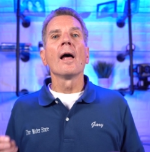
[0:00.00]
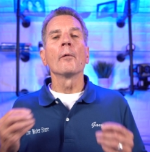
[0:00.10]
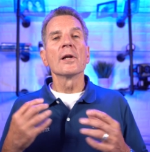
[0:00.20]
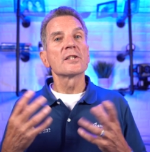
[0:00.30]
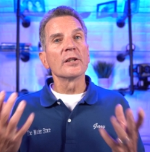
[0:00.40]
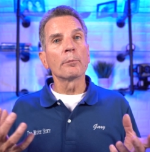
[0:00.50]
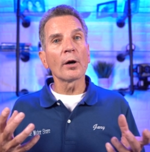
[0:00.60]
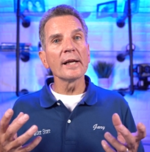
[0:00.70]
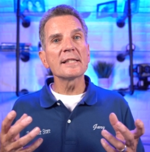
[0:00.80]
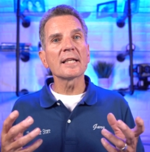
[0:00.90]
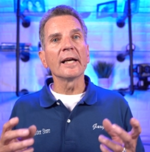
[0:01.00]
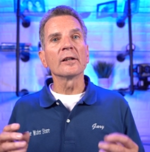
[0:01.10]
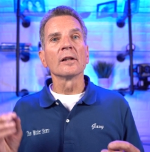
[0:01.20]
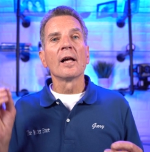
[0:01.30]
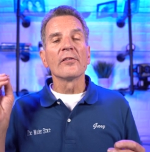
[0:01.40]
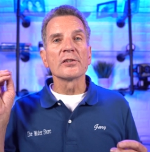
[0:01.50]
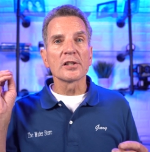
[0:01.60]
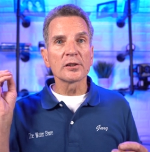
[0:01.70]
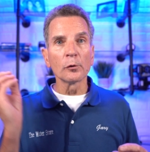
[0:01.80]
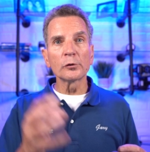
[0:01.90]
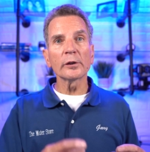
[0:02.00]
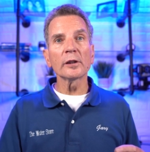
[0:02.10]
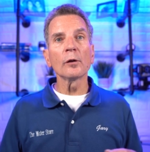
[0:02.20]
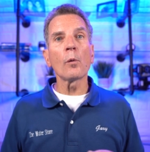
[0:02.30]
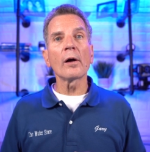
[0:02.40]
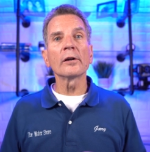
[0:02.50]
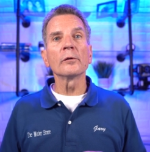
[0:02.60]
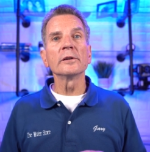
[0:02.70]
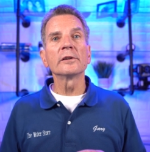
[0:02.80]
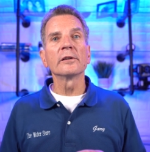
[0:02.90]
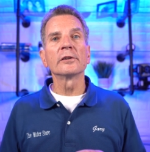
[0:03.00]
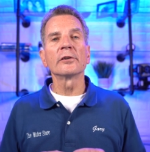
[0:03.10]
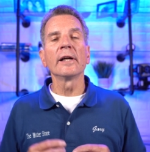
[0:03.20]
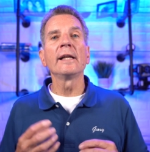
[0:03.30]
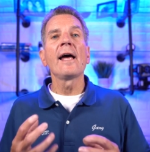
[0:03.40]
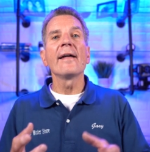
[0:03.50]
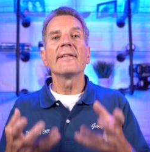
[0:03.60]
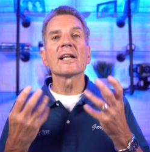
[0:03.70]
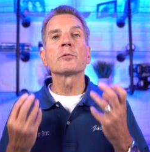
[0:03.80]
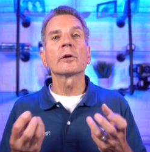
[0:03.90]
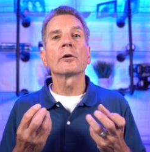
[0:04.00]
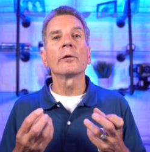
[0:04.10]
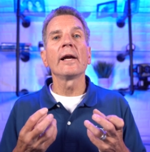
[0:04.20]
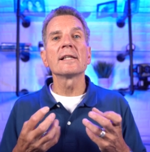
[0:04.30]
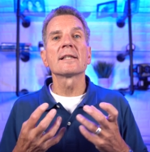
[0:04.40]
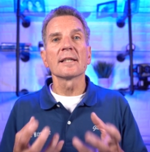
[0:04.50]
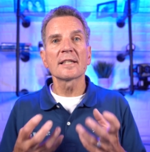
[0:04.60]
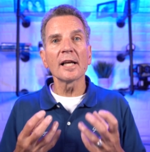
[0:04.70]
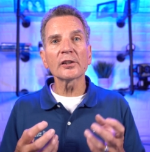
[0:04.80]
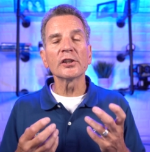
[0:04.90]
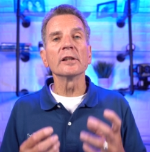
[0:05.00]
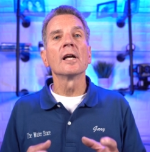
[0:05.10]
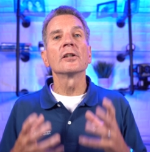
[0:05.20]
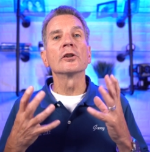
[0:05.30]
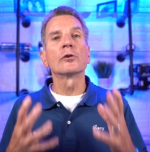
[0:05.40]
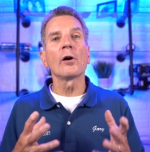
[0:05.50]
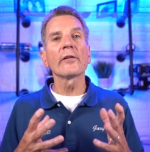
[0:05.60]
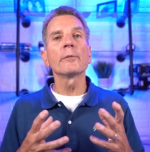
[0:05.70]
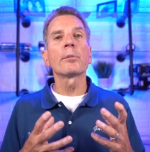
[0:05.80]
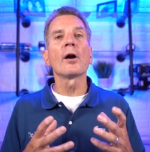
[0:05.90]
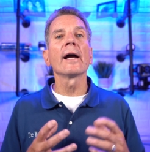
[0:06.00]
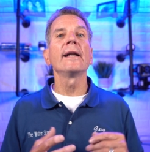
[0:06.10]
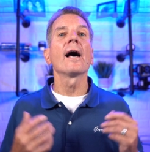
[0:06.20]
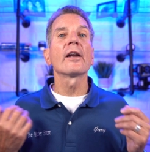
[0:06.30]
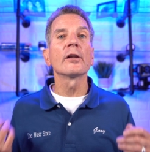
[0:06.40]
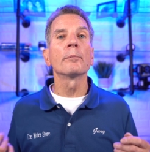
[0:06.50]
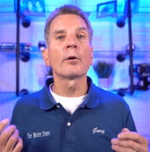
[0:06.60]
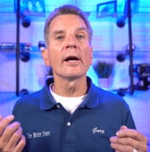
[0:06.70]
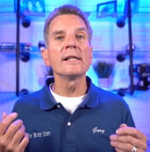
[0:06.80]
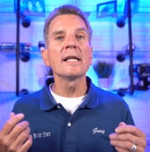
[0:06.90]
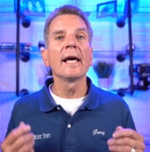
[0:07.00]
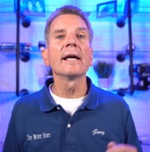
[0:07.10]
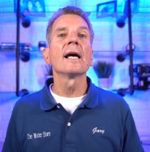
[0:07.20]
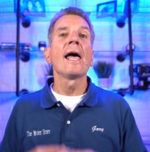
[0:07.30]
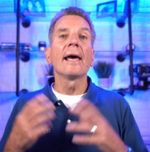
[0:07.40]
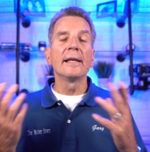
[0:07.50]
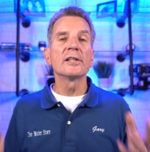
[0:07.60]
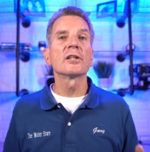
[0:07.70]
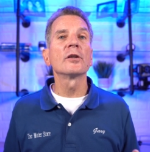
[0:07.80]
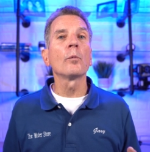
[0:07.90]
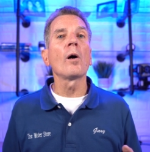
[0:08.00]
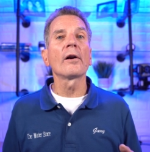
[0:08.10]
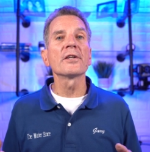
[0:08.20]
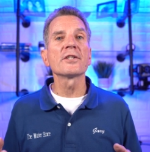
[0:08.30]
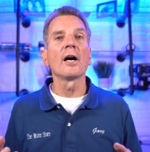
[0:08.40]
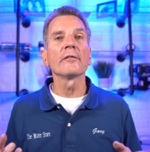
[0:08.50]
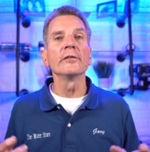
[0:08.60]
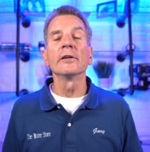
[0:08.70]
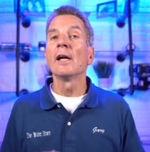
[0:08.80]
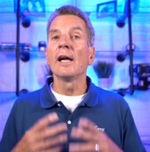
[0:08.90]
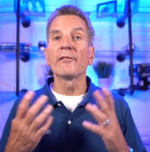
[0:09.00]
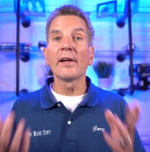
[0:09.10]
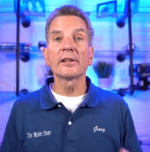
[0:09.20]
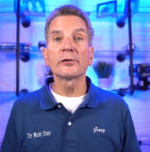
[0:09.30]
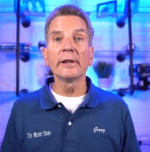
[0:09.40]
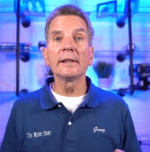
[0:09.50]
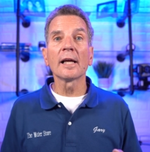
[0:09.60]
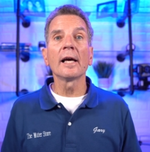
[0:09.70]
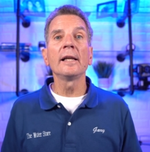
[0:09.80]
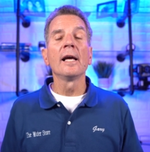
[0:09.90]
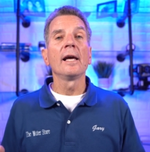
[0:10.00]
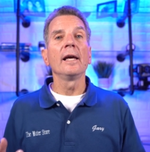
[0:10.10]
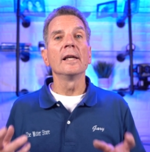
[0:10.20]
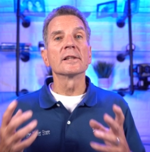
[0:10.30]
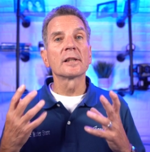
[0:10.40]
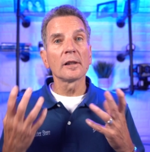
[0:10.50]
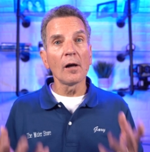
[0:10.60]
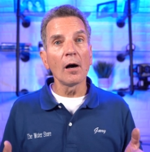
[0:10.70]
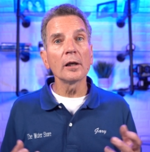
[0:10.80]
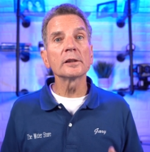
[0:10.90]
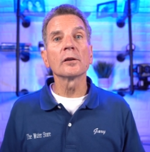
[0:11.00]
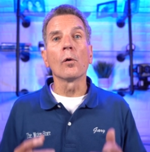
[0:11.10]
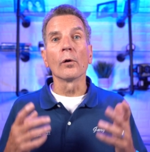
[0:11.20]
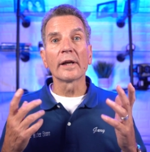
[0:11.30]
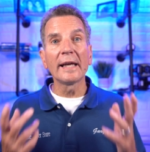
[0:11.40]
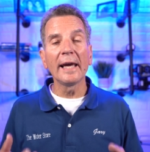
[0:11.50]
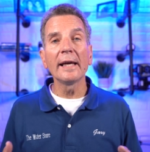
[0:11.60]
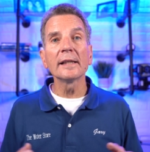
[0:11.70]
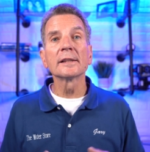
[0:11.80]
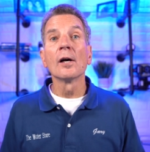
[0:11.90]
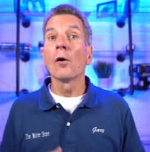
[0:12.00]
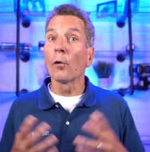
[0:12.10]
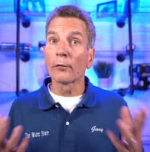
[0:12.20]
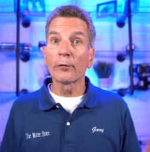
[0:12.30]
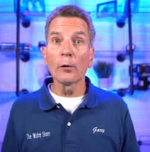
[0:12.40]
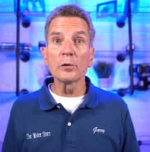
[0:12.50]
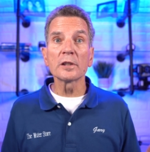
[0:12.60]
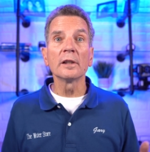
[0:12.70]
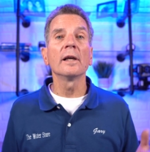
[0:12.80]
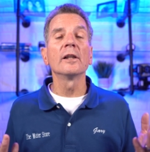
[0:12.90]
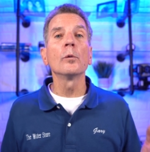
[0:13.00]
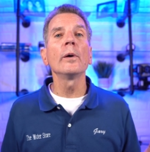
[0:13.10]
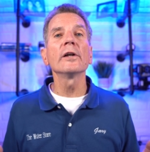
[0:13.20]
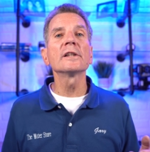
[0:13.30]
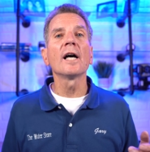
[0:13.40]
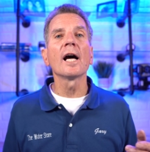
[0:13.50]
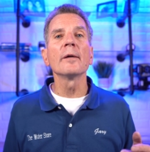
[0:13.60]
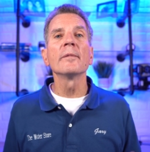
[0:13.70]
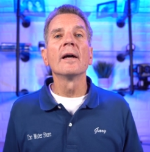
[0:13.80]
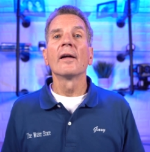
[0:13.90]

when it's in the brine cycle, there's a slow trickle of water going to the drain, and that's what creates the suction to draw the brine out of the brine tank and into the water softener. If that drain line is clogged or kinked or frozen in the wintertime,